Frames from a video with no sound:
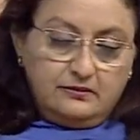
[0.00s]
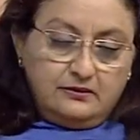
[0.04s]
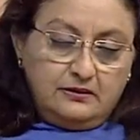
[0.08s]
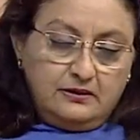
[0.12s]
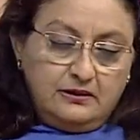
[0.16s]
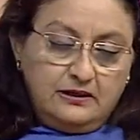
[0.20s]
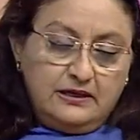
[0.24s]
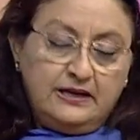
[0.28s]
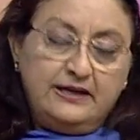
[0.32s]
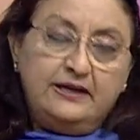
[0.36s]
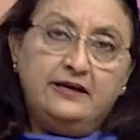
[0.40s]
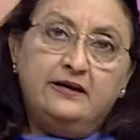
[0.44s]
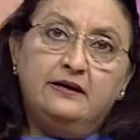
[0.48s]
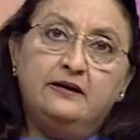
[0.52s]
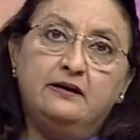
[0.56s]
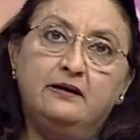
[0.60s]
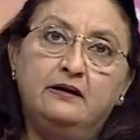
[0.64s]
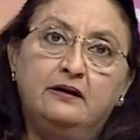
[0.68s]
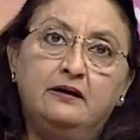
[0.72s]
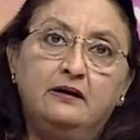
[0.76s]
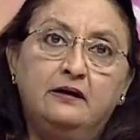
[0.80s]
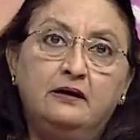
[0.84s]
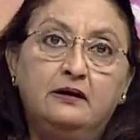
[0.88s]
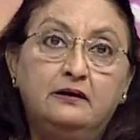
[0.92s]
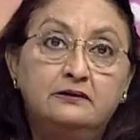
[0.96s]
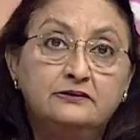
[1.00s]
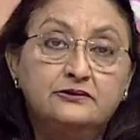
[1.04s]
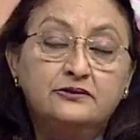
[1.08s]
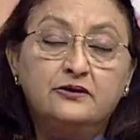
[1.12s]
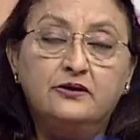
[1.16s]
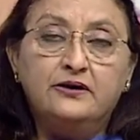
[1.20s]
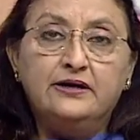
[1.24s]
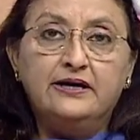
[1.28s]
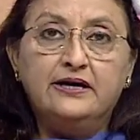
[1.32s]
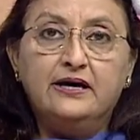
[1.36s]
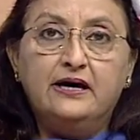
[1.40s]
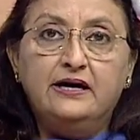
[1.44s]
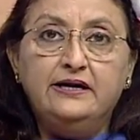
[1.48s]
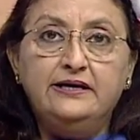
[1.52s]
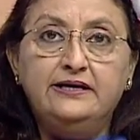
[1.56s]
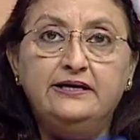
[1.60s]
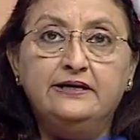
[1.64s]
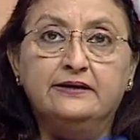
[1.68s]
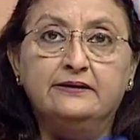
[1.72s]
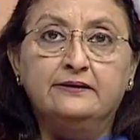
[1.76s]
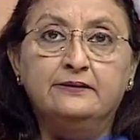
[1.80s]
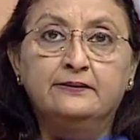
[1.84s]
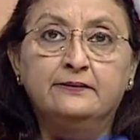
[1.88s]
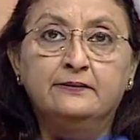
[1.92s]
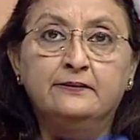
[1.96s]
like sorry,
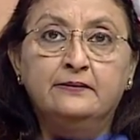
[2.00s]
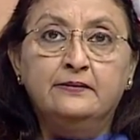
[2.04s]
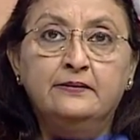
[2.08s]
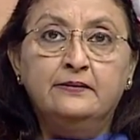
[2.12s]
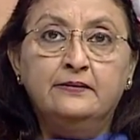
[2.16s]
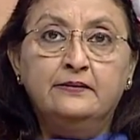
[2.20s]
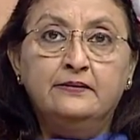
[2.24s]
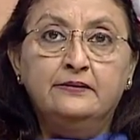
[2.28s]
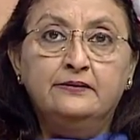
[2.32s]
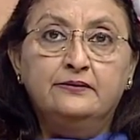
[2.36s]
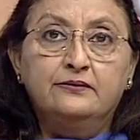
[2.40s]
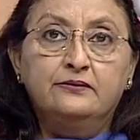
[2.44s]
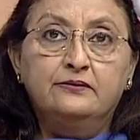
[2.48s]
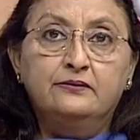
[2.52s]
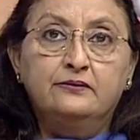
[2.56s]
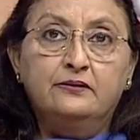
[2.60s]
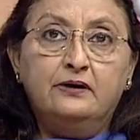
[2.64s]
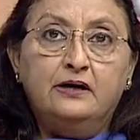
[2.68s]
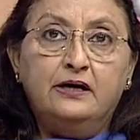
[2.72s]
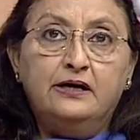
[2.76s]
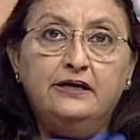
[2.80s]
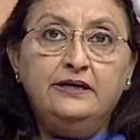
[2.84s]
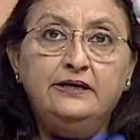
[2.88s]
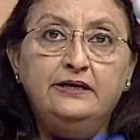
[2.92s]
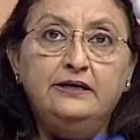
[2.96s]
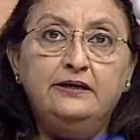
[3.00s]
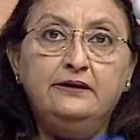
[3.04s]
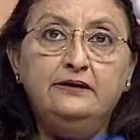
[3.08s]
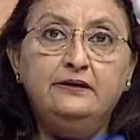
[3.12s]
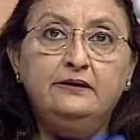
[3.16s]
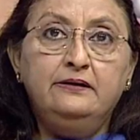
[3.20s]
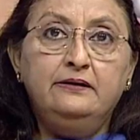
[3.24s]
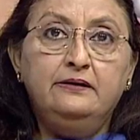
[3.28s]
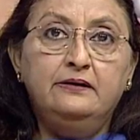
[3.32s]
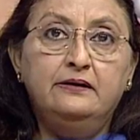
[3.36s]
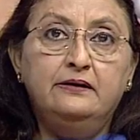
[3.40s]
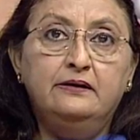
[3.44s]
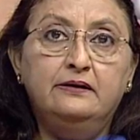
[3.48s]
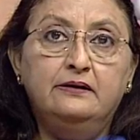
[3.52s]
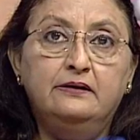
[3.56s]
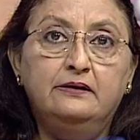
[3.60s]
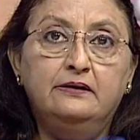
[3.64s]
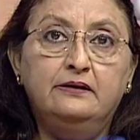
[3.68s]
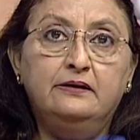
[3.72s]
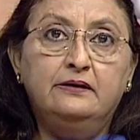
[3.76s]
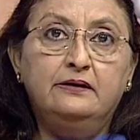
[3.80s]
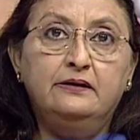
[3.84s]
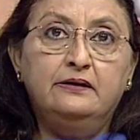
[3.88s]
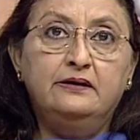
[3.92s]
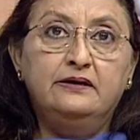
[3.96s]
onion. So, onion
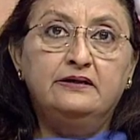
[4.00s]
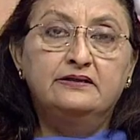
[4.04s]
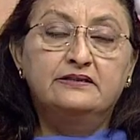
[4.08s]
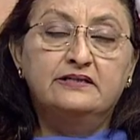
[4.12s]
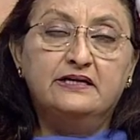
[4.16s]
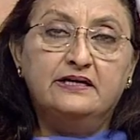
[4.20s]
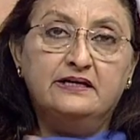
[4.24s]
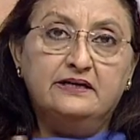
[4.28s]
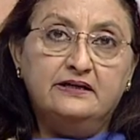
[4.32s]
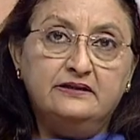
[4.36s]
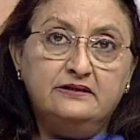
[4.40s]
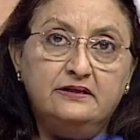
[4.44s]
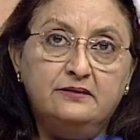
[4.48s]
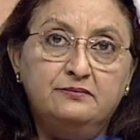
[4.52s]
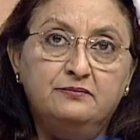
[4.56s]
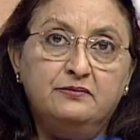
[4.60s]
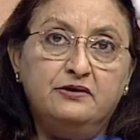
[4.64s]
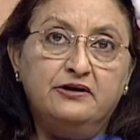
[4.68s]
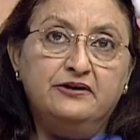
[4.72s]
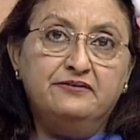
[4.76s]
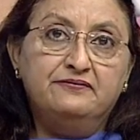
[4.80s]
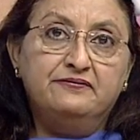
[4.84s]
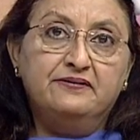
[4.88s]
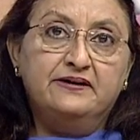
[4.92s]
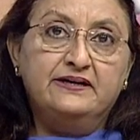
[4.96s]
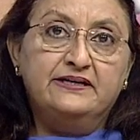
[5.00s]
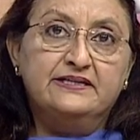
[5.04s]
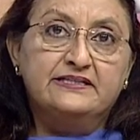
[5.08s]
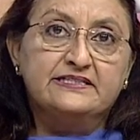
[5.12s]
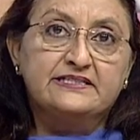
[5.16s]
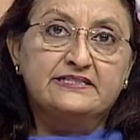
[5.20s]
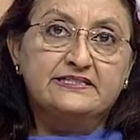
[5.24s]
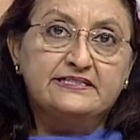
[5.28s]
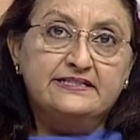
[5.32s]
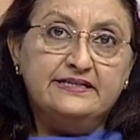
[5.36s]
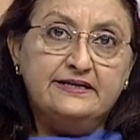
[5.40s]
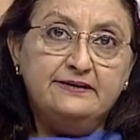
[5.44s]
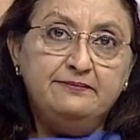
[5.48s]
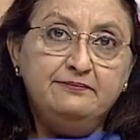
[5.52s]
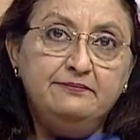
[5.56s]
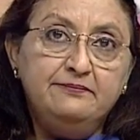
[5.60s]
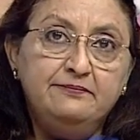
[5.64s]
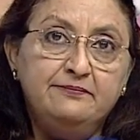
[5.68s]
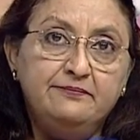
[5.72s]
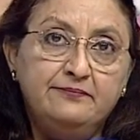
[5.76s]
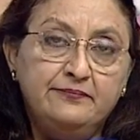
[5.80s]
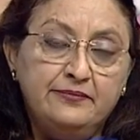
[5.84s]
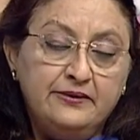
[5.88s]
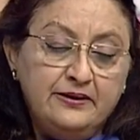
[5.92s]
is another modified stem.